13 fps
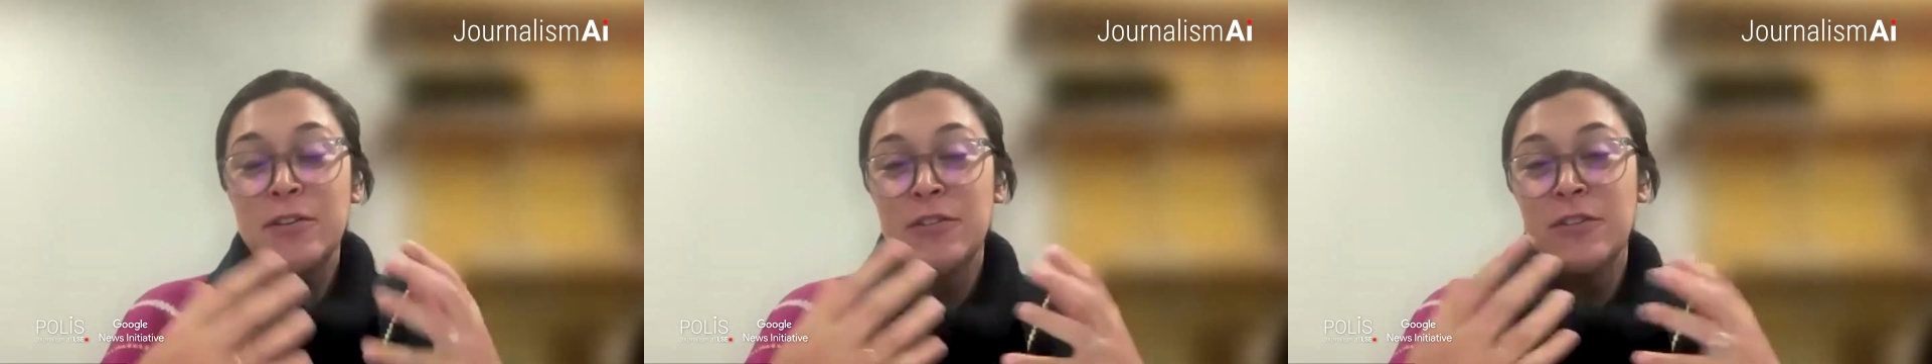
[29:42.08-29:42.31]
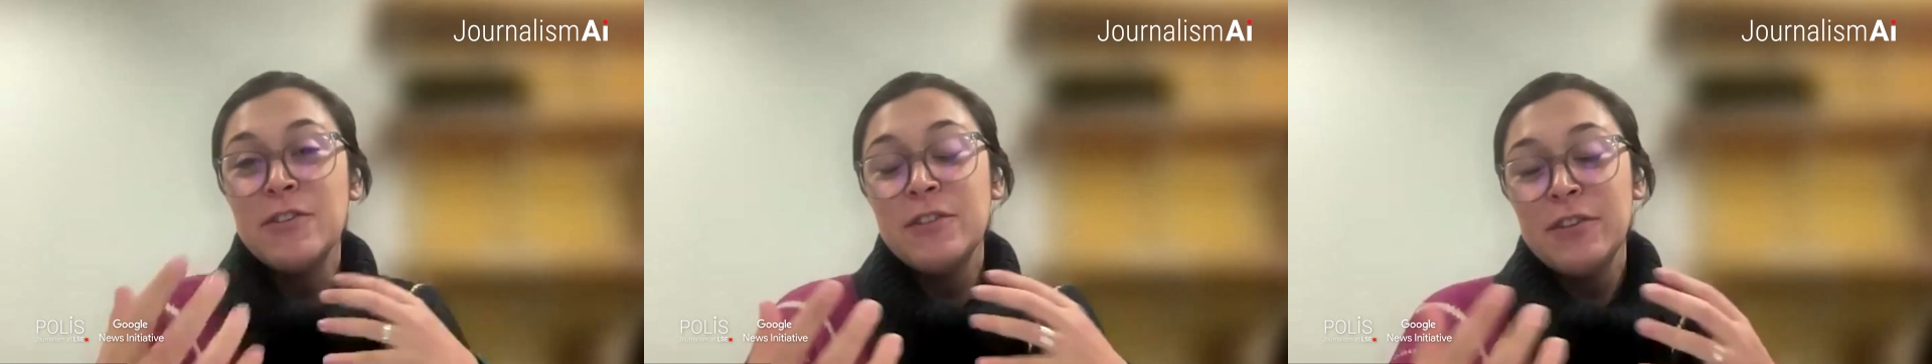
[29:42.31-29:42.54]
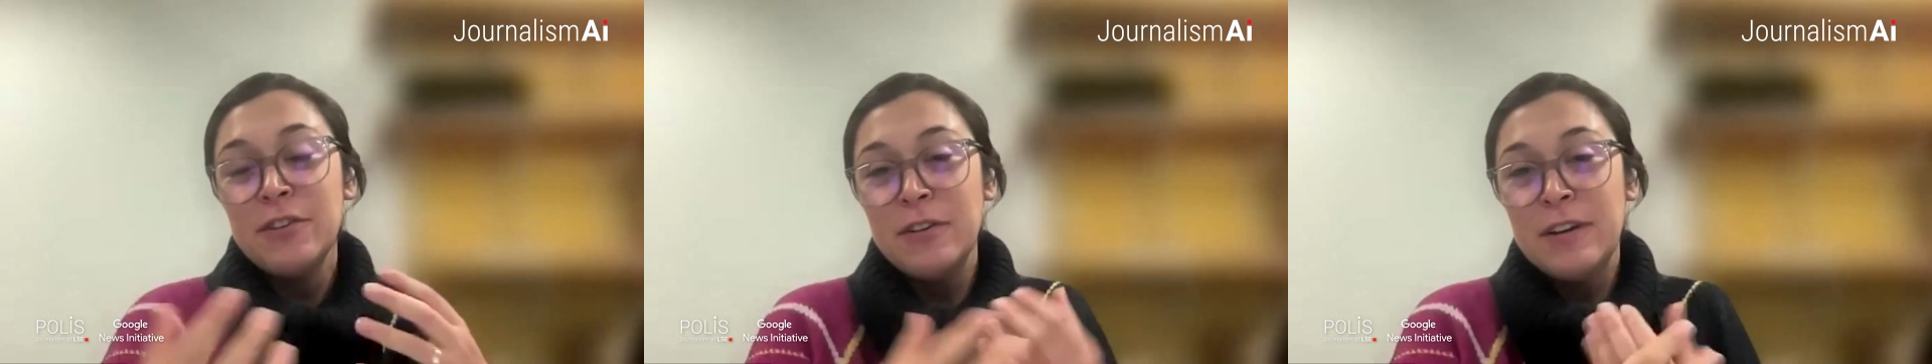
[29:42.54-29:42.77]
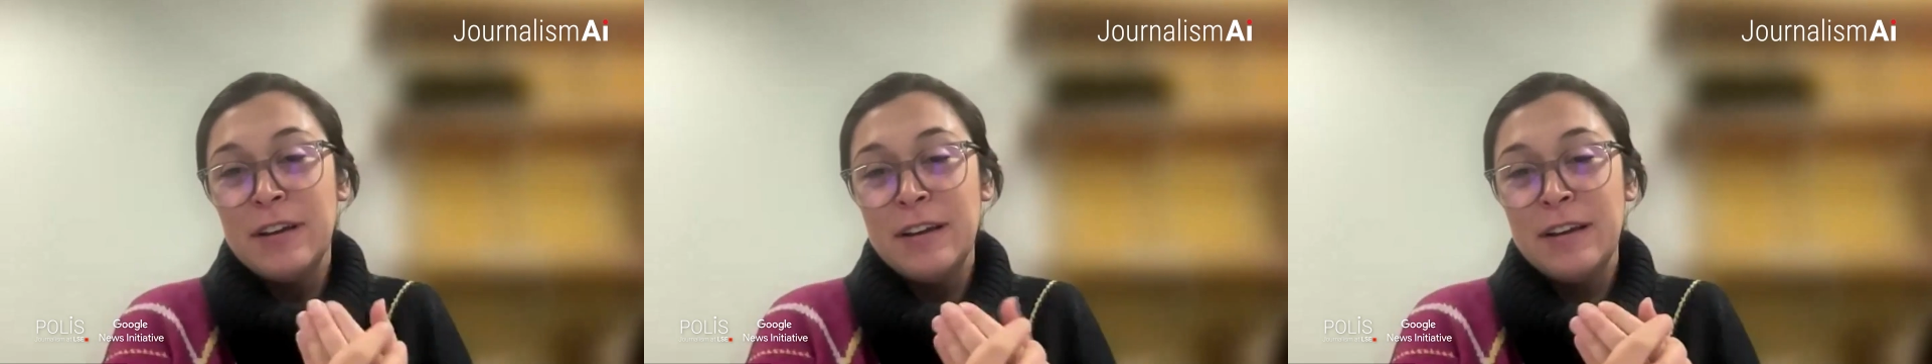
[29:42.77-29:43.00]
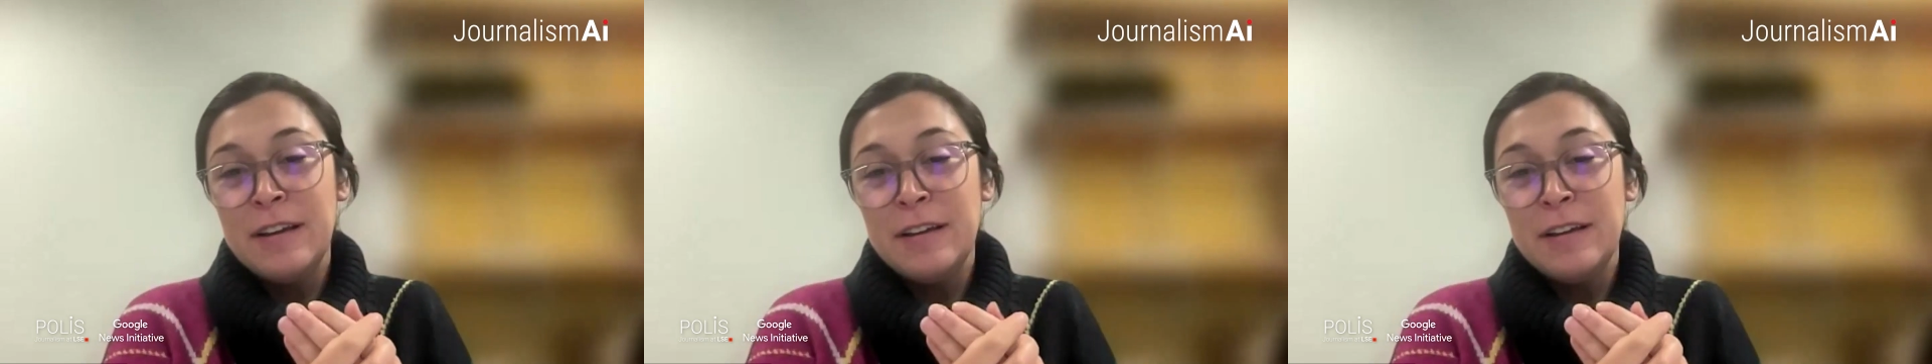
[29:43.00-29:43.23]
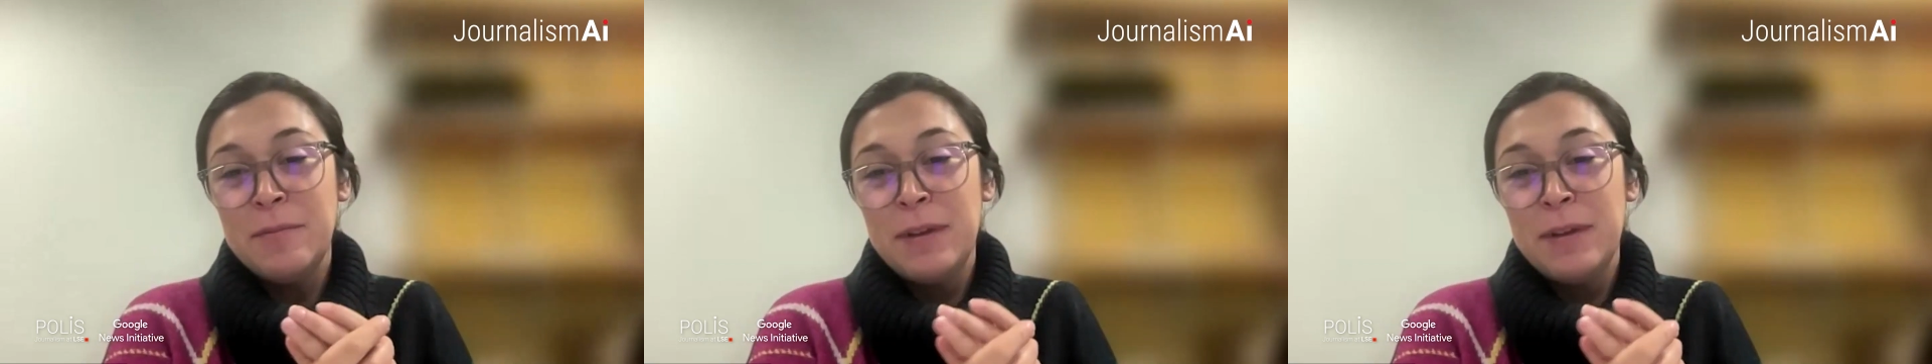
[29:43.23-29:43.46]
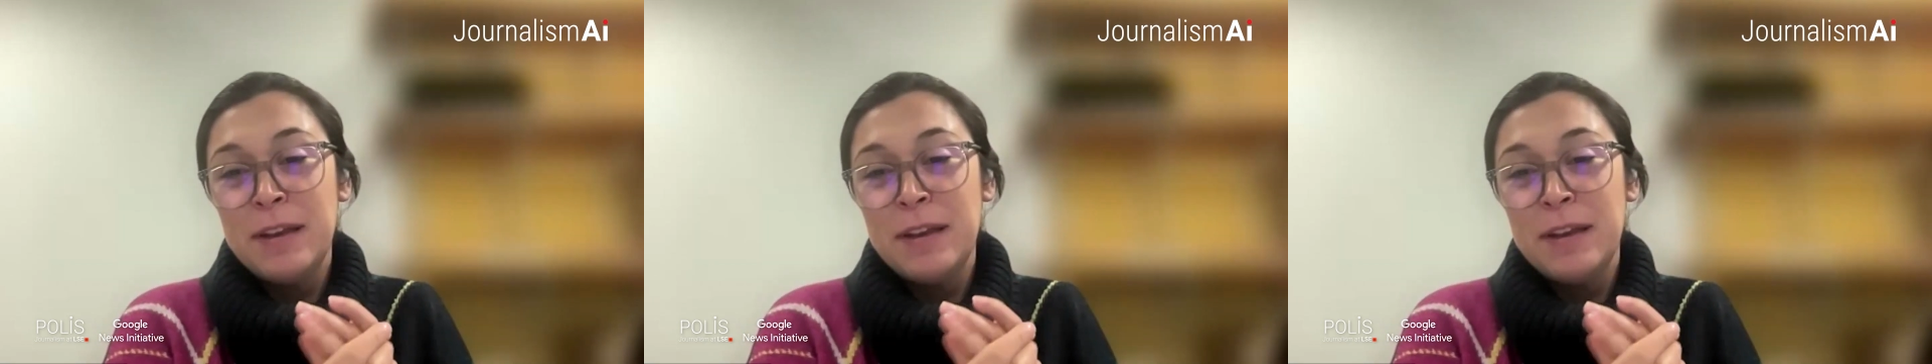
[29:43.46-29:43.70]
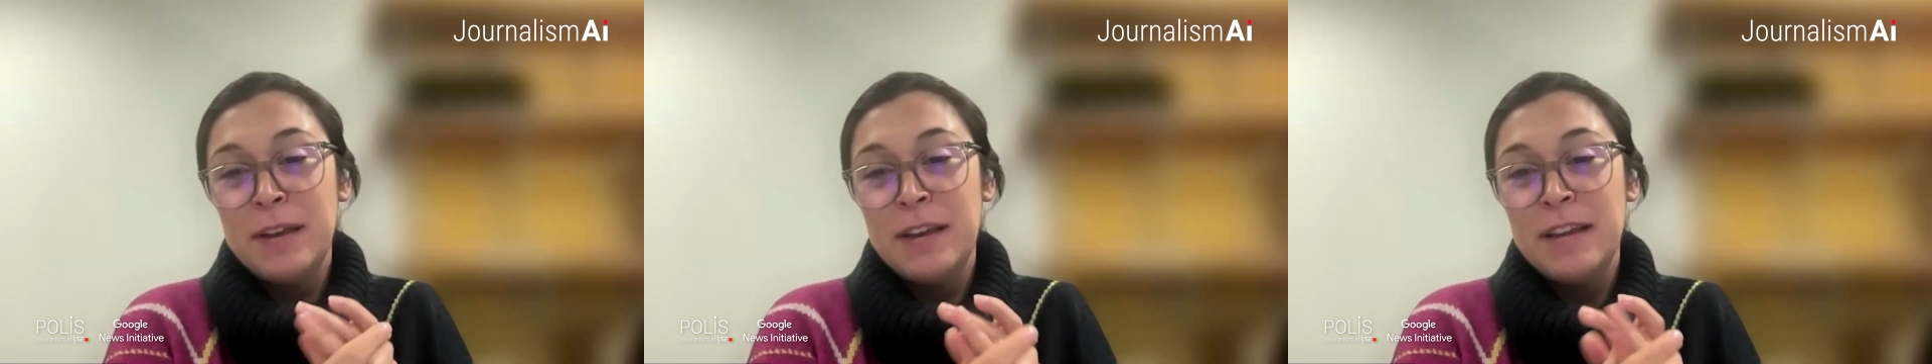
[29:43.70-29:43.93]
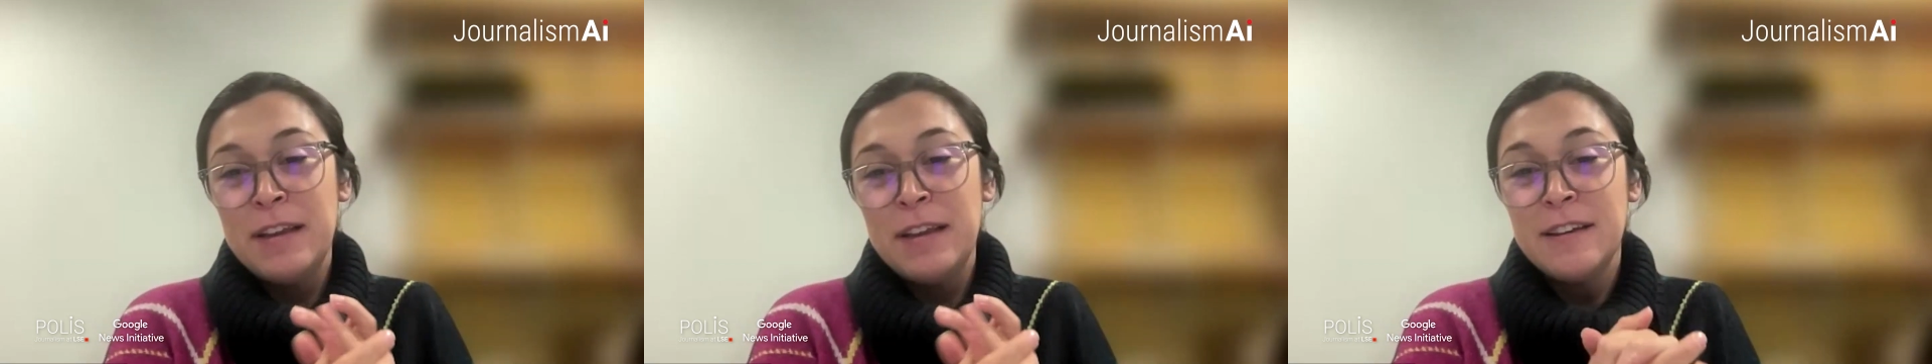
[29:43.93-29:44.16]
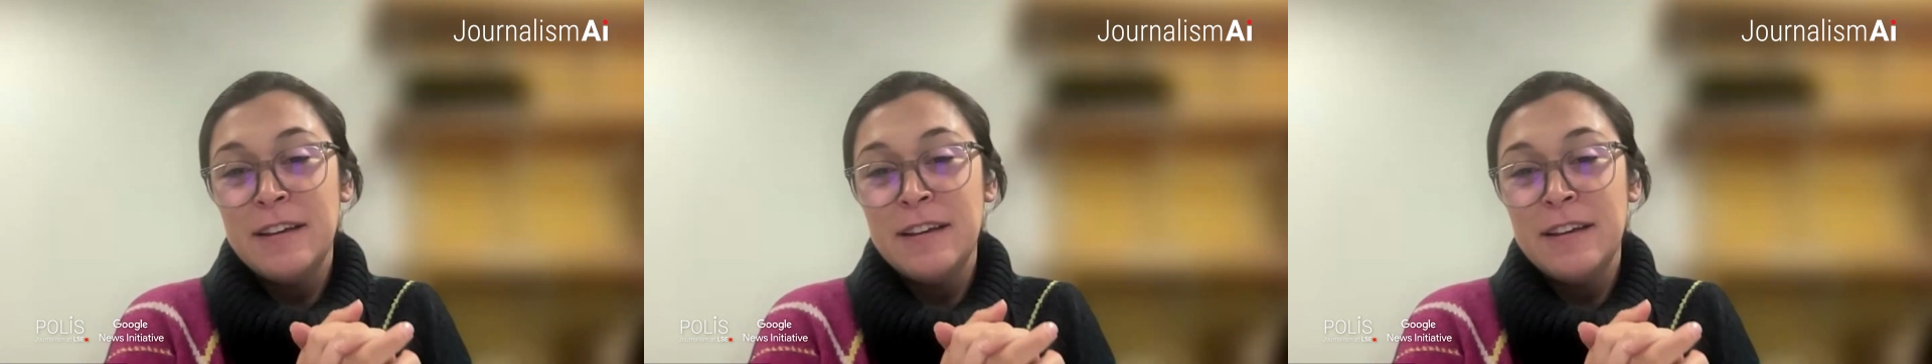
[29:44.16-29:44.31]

because also in many senses,